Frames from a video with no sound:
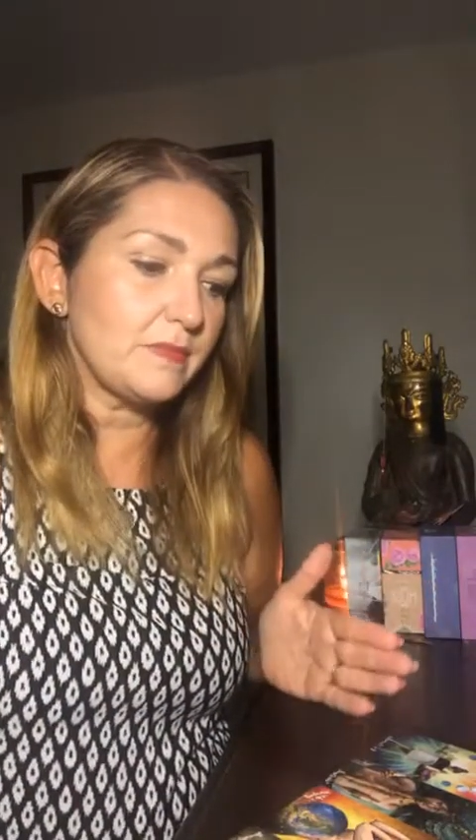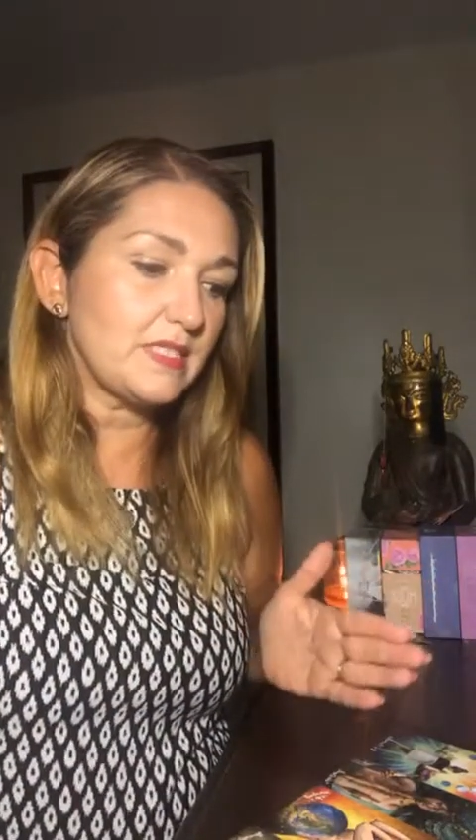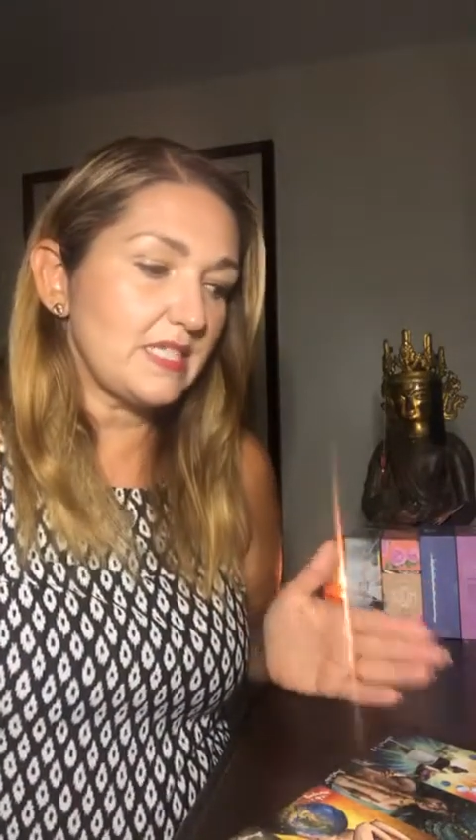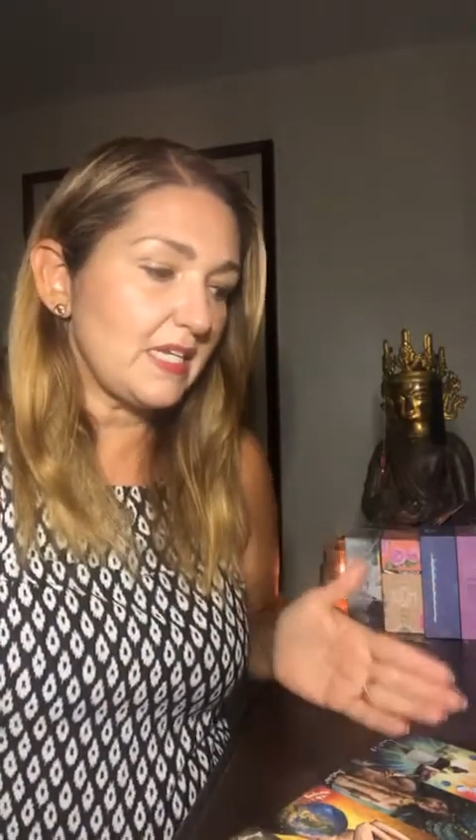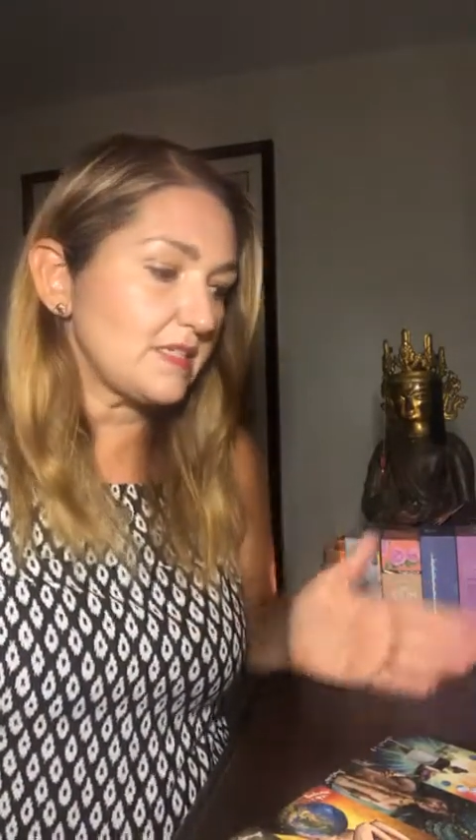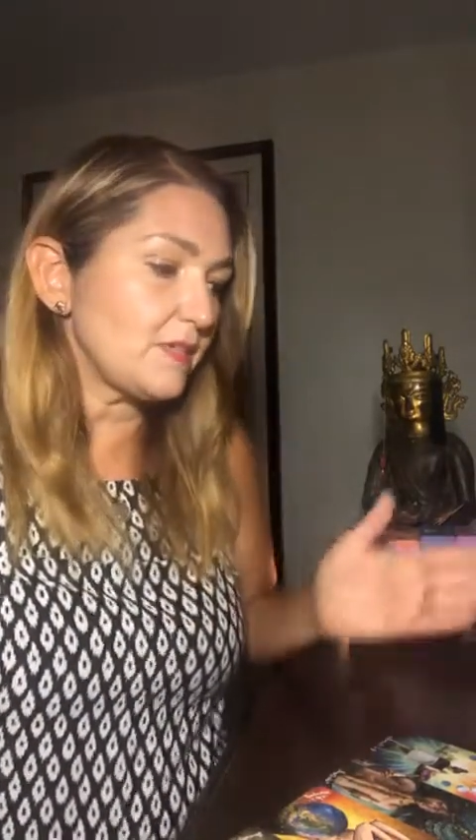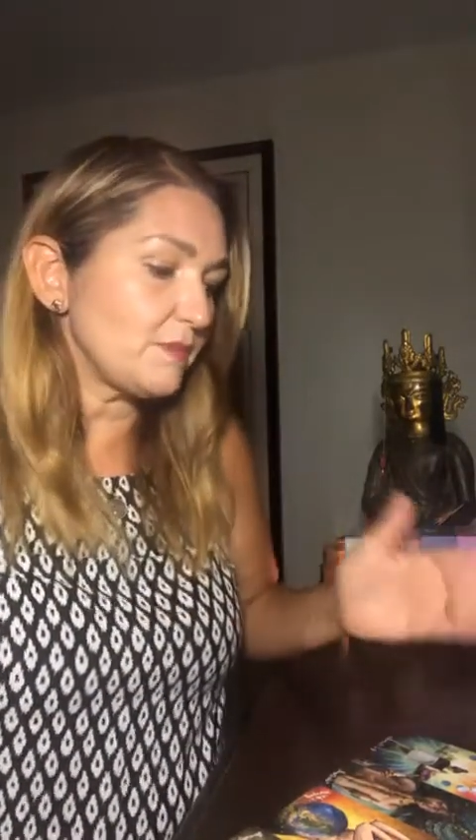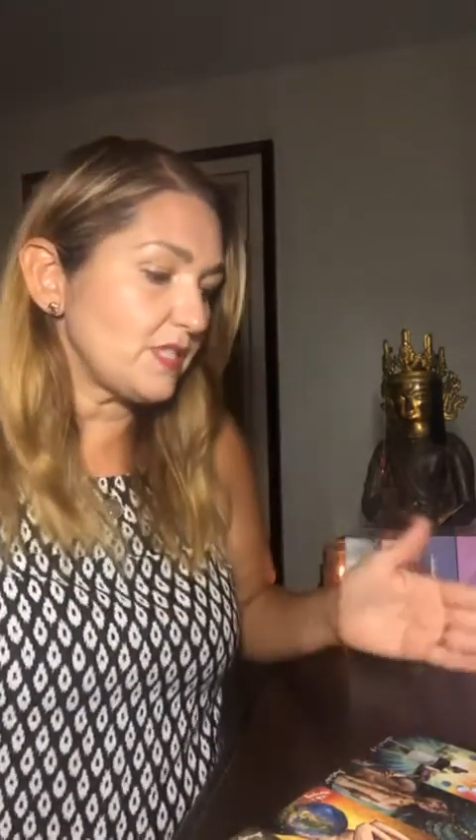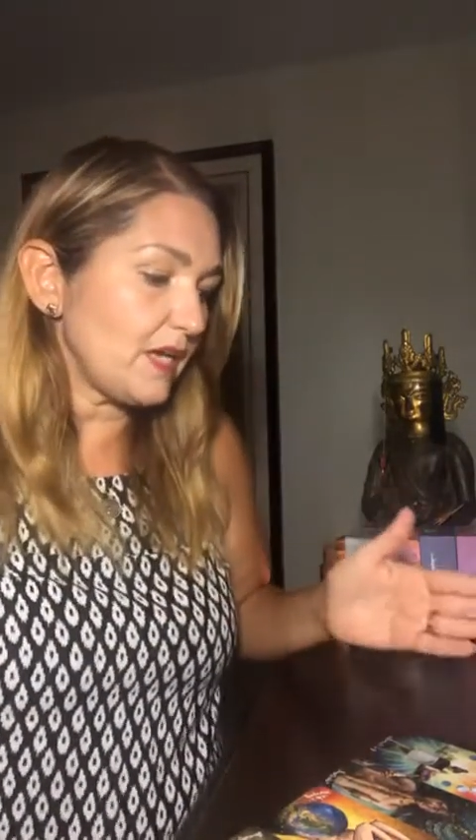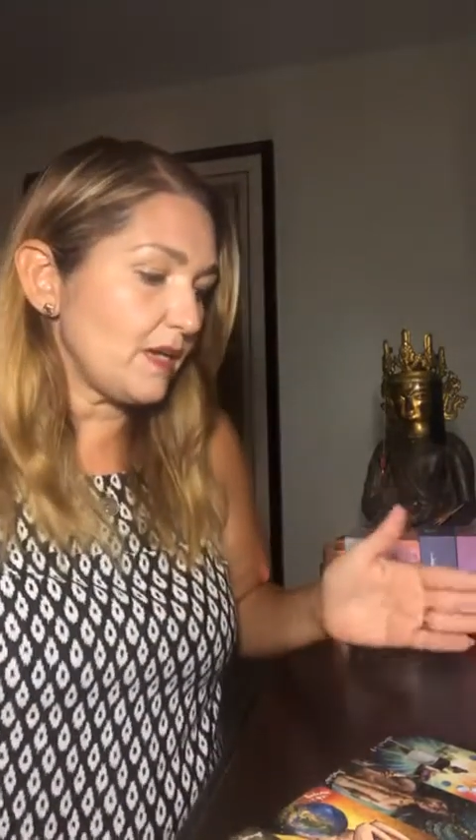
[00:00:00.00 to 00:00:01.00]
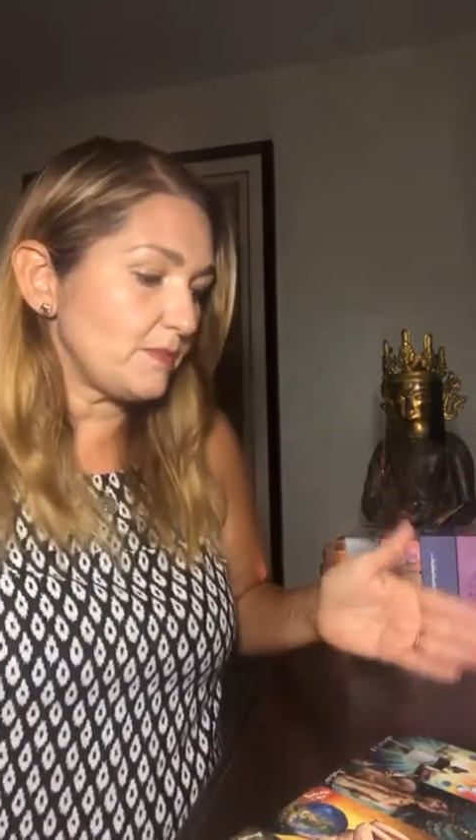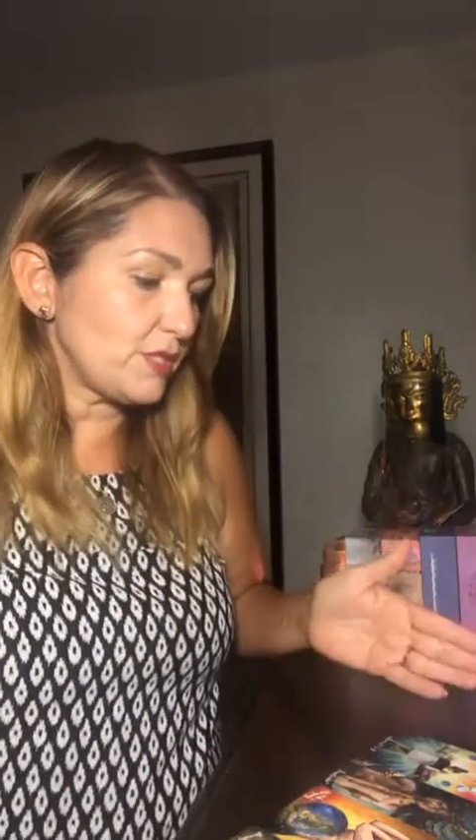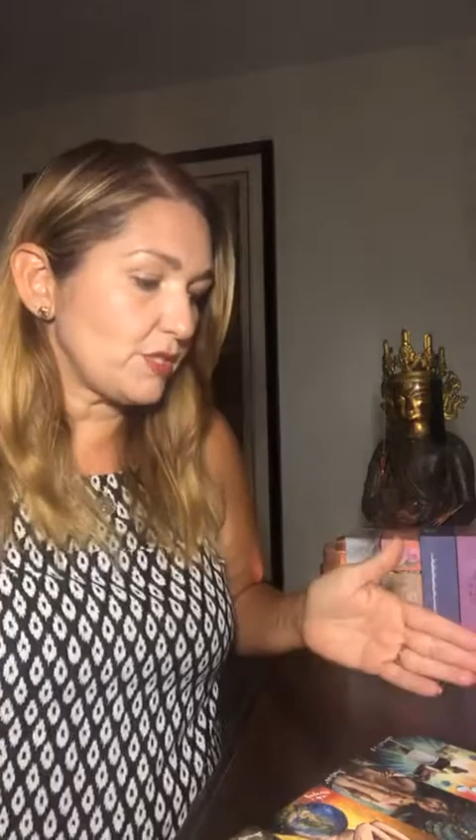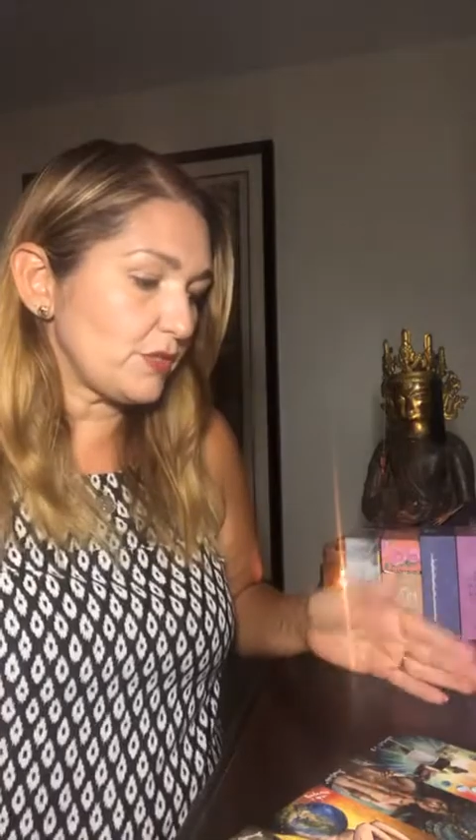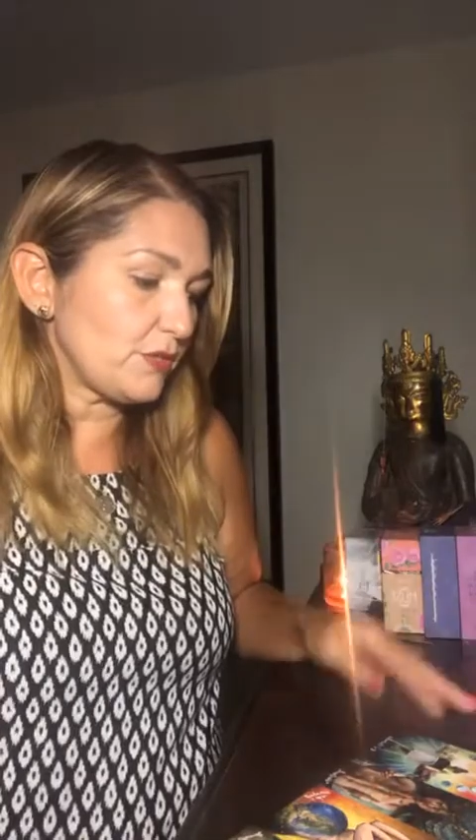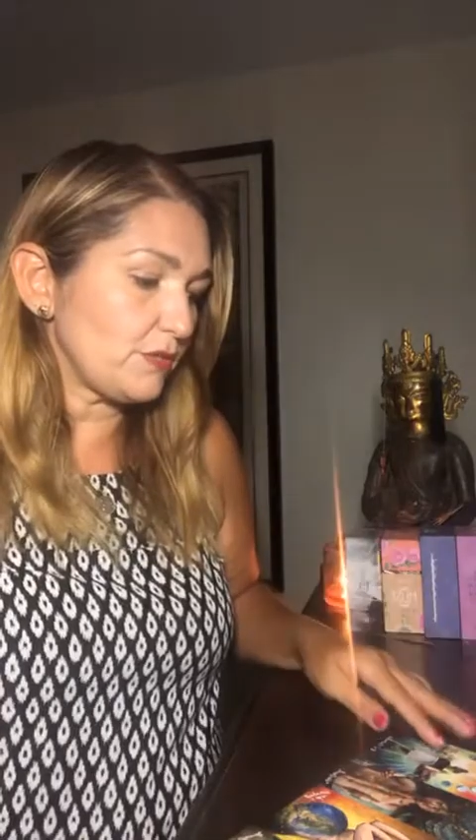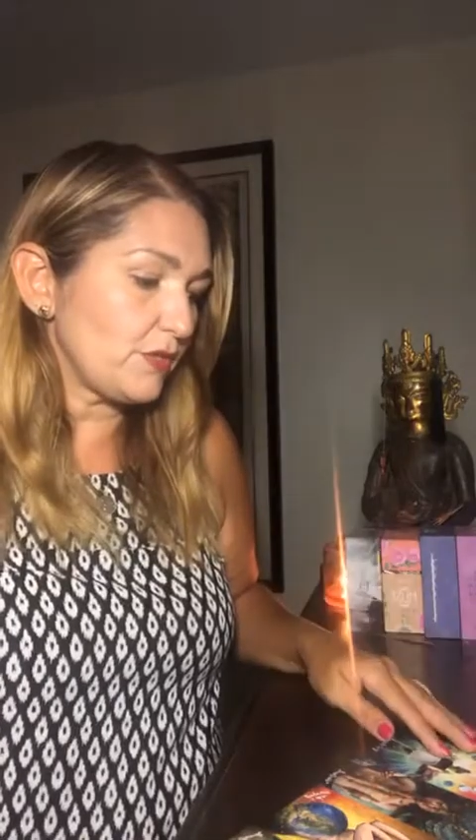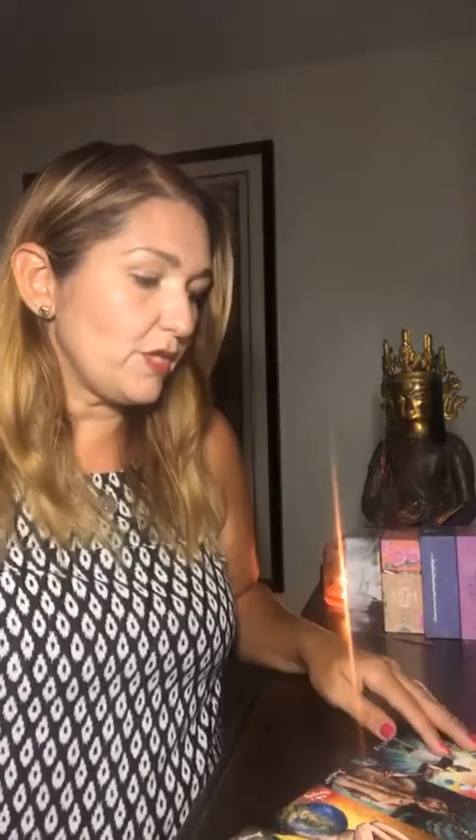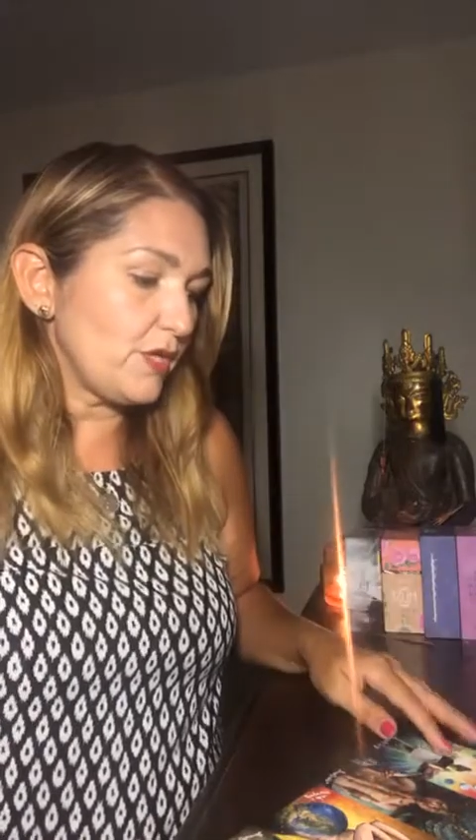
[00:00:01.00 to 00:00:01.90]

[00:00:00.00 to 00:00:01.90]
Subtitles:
take some time to